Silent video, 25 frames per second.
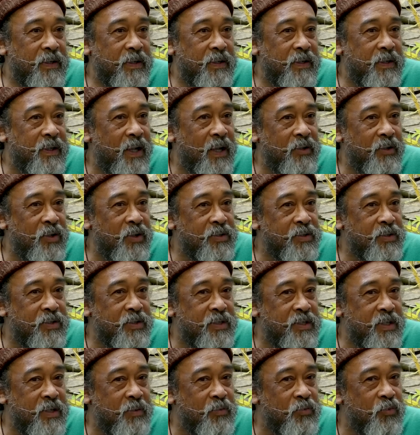That doesn't
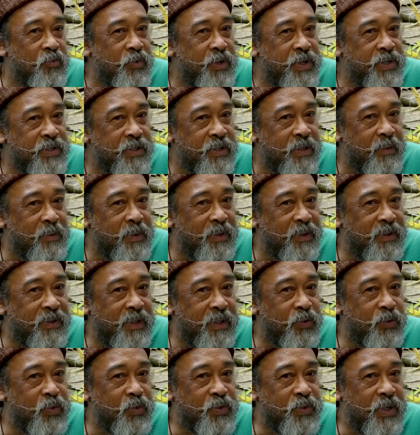seem reasonable
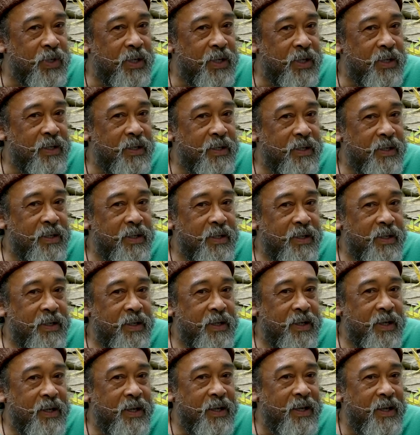thing to say.
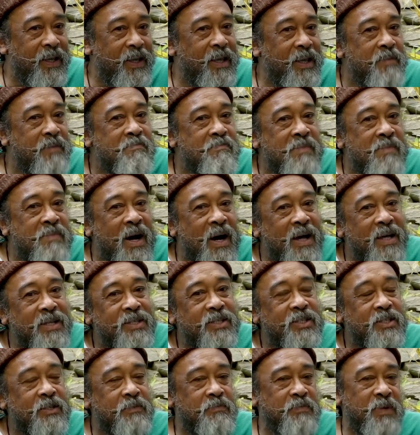He
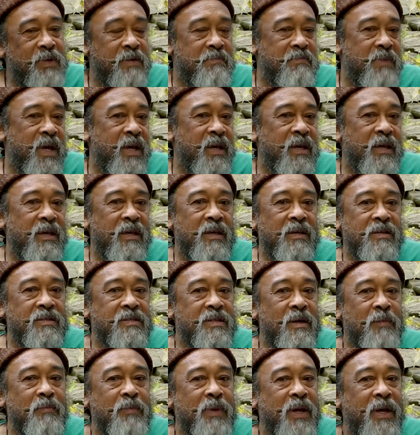must be making
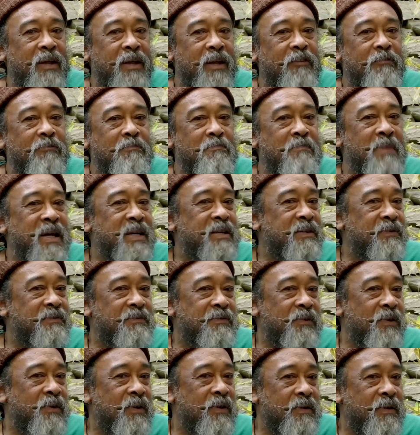some kind of
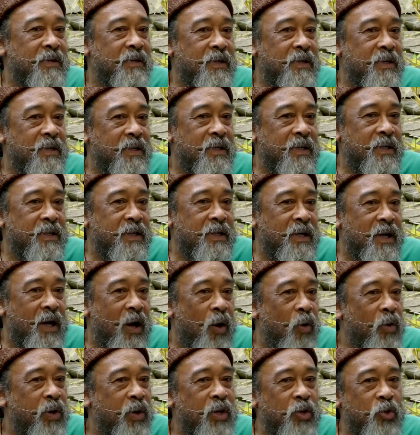metaphor.
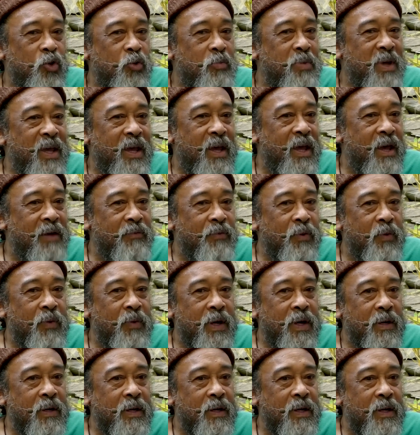How can you be
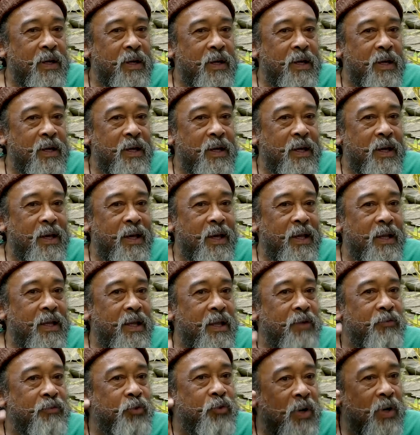everywhere? And
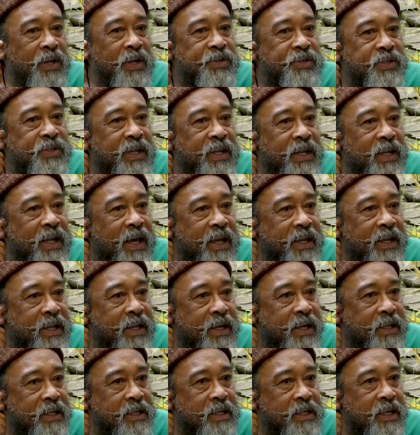if you're listening like
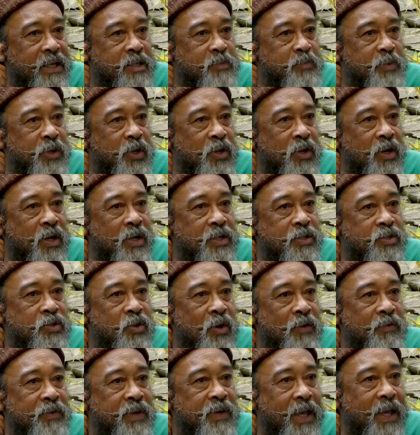that, it's because you
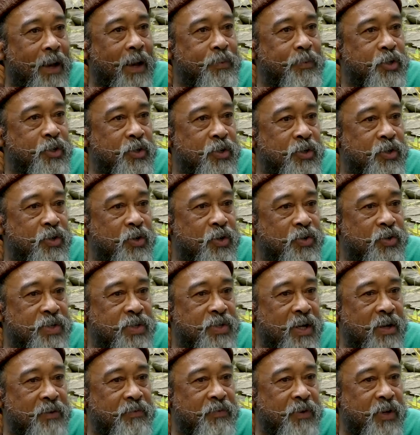have captured
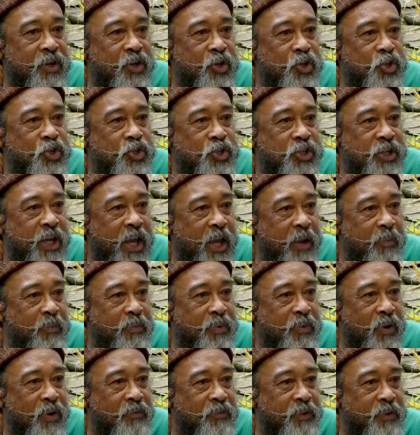yourself in the
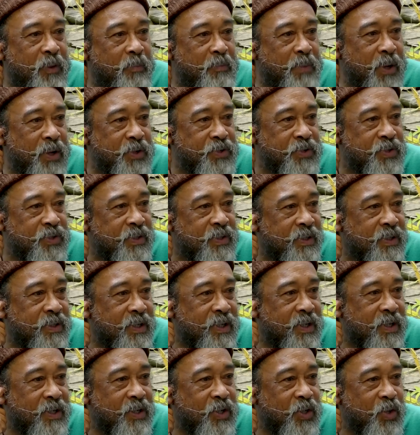shape of the person
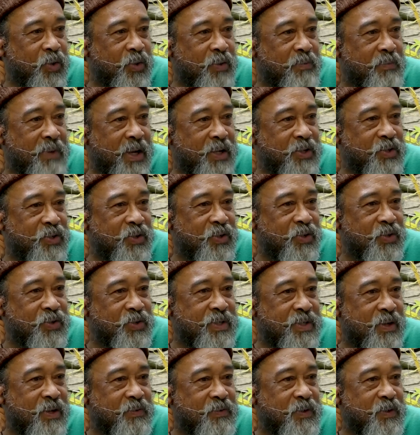you imagine
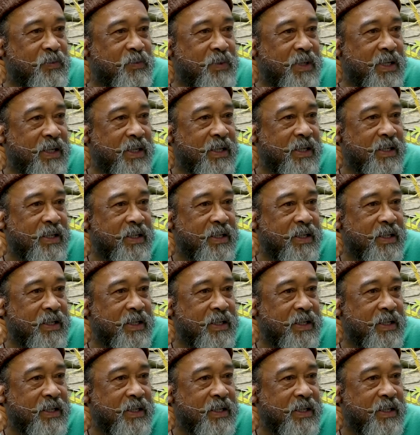yourself to be.